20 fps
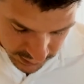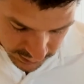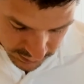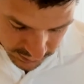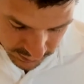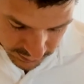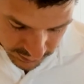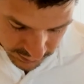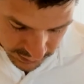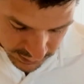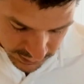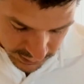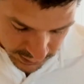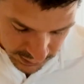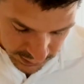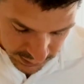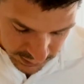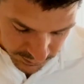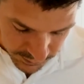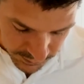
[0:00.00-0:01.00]

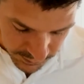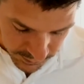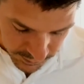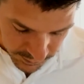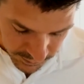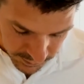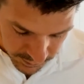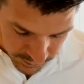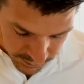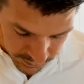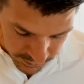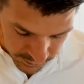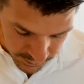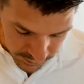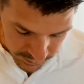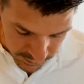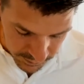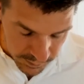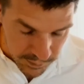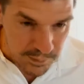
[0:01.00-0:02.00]
Okay.
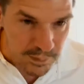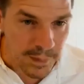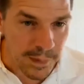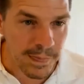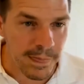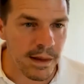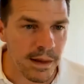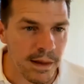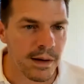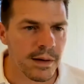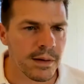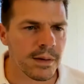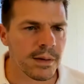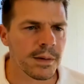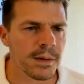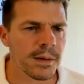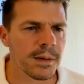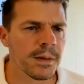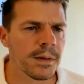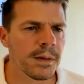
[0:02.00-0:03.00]

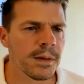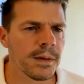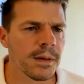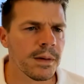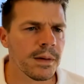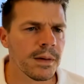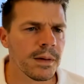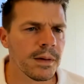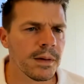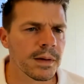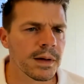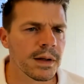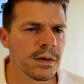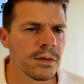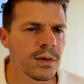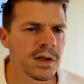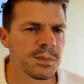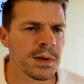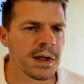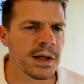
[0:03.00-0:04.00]
Can you
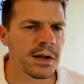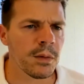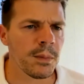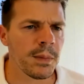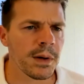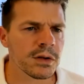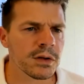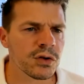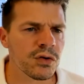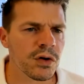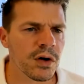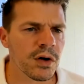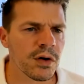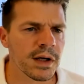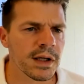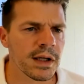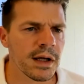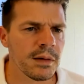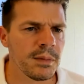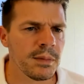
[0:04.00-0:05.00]
explain about
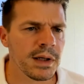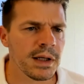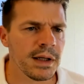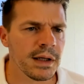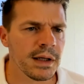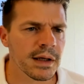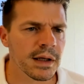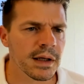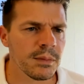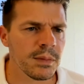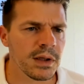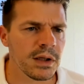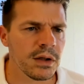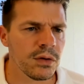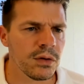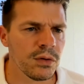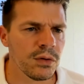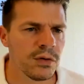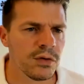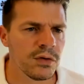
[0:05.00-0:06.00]
trochoidal milling can be
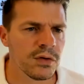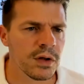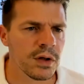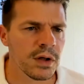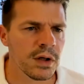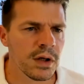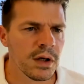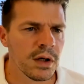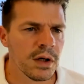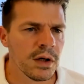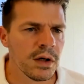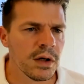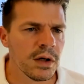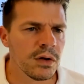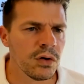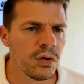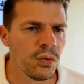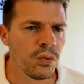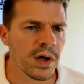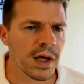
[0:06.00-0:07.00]
used?
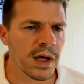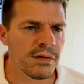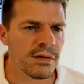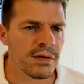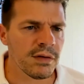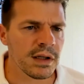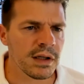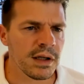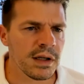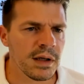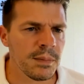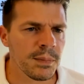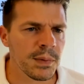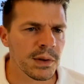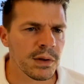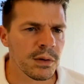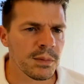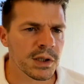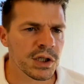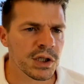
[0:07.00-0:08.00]
Do we have any
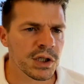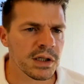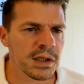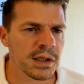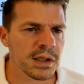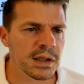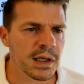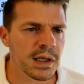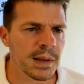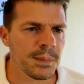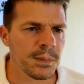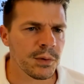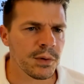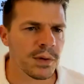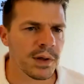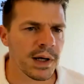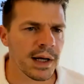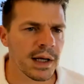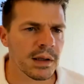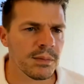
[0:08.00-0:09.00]
impeller machining
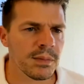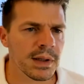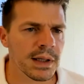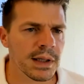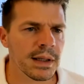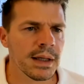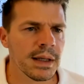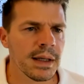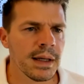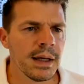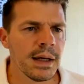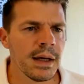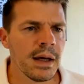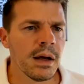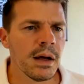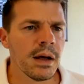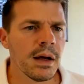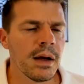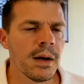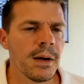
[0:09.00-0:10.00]
taper and mill?
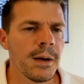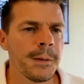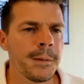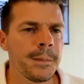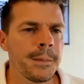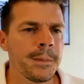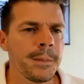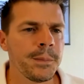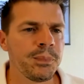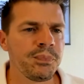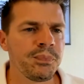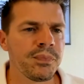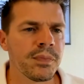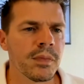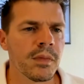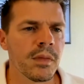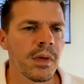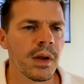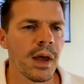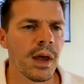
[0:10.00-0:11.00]

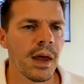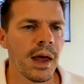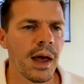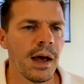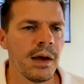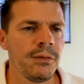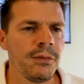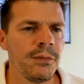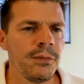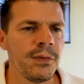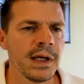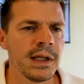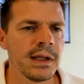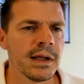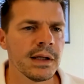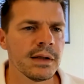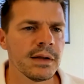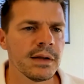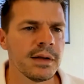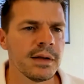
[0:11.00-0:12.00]
I think
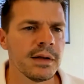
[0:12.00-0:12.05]
that